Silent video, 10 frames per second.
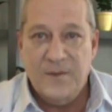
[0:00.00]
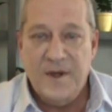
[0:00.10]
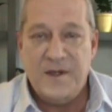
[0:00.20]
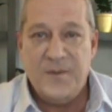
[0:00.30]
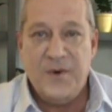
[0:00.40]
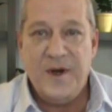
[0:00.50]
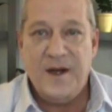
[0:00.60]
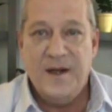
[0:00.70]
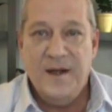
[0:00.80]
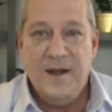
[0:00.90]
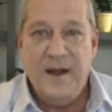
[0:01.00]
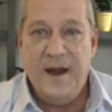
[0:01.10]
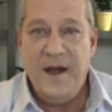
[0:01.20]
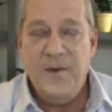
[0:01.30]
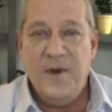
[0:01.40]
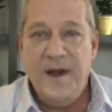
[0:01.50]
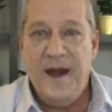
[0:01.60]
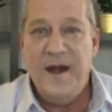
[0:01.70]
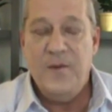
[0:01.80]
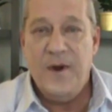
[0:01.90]
we support anyone
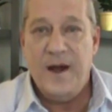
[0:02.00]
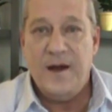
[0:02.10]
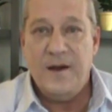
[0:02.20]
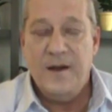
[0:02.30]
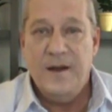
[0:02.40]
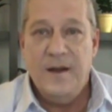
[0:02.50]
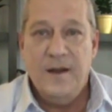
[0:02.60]
anywhere